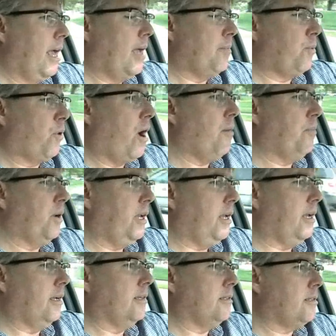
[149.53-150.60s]
And
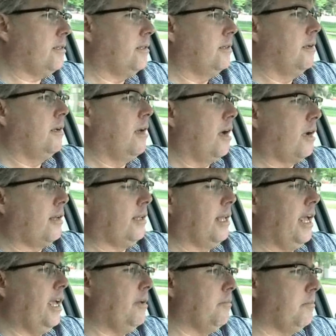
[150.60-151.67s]
property is a
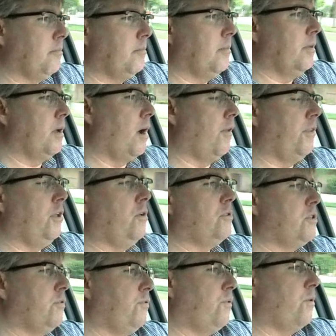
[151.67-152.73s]
claim on the
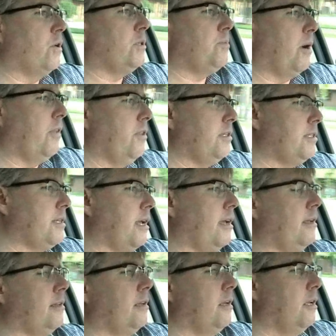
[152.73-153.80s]
use of force by the
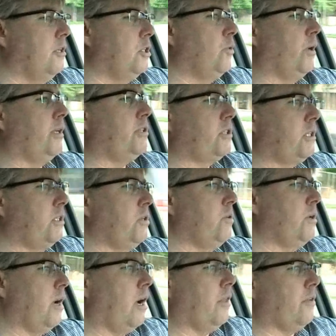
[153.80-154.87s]
state to
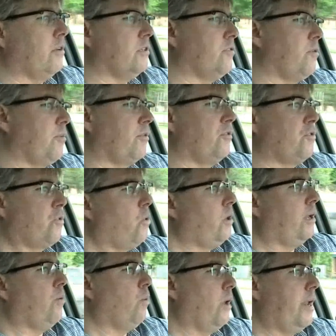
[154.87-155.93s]
exclude others from
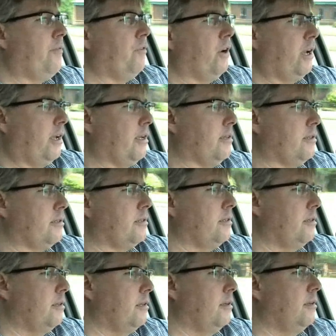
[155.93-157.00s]
controlling whatever it is
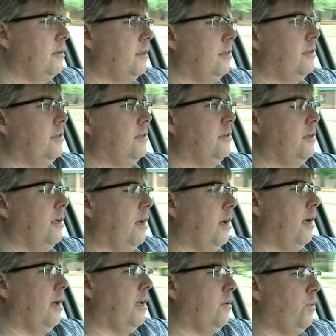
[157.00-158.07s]

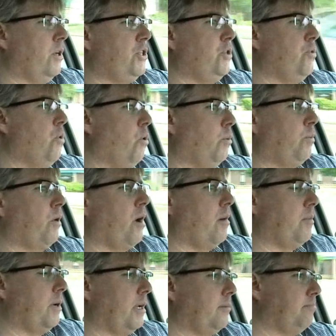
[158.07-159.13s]
in which you hold
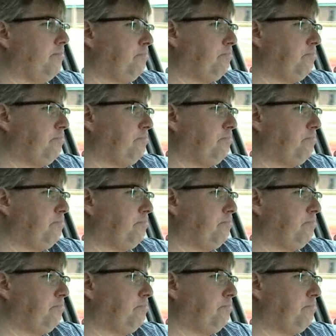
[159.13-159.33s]
property.